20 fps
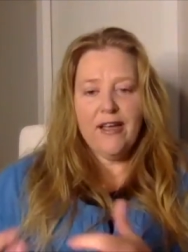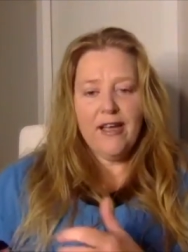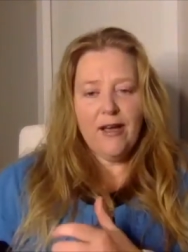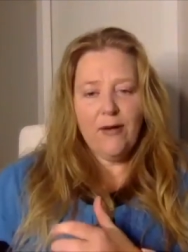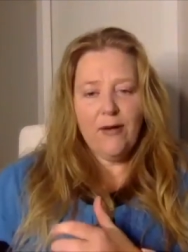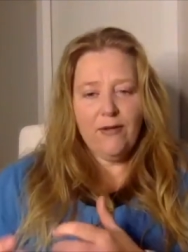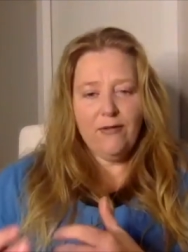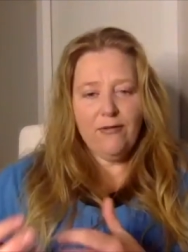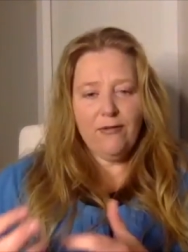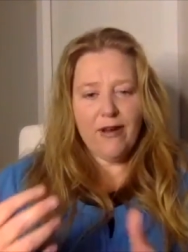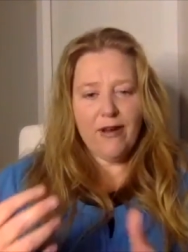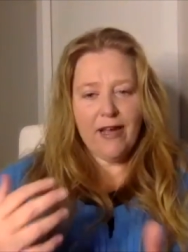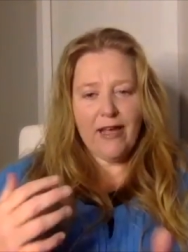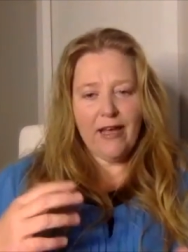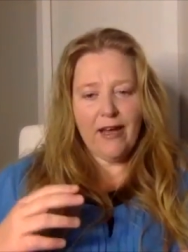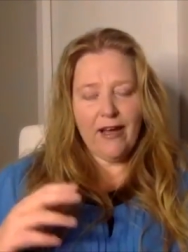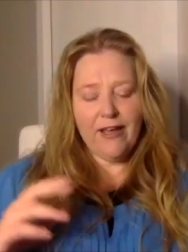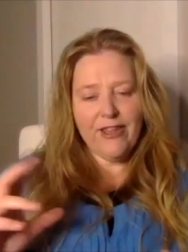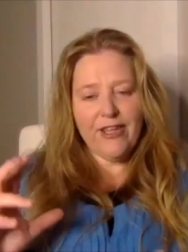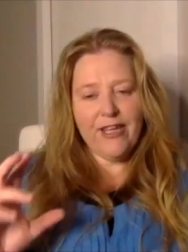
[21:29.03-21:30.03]
we
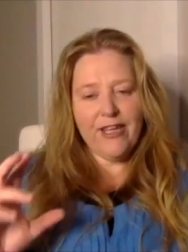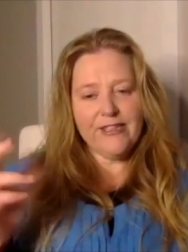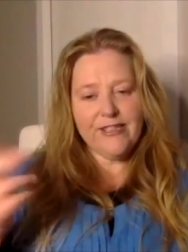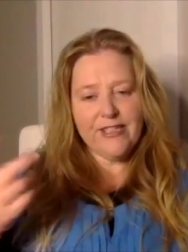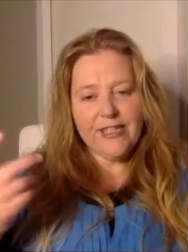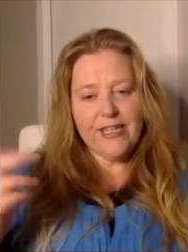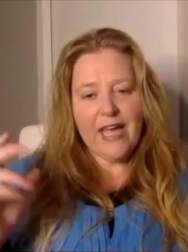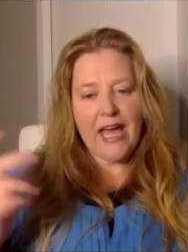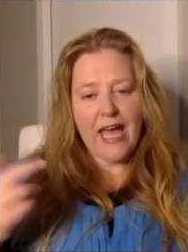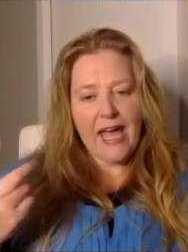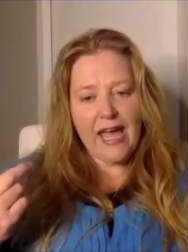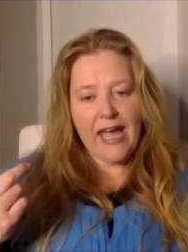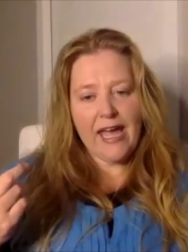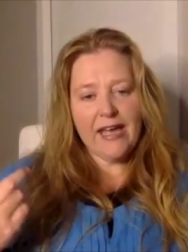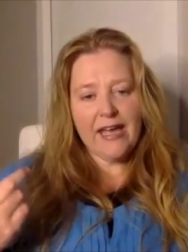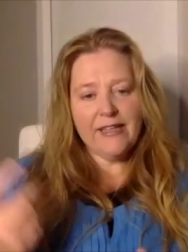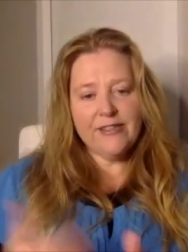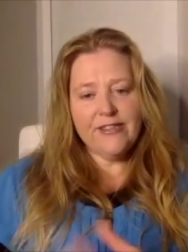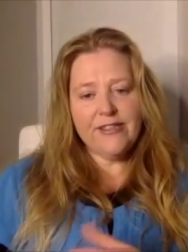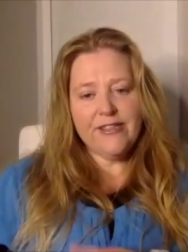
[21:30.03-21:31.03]
i think it's
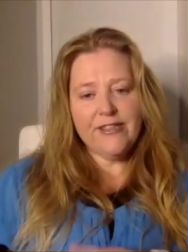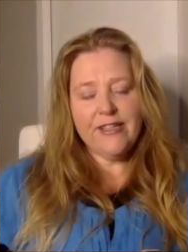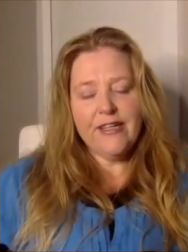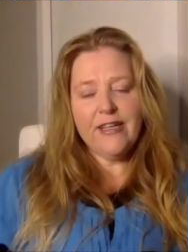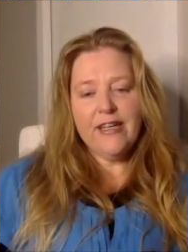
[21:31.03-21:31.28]
enhanced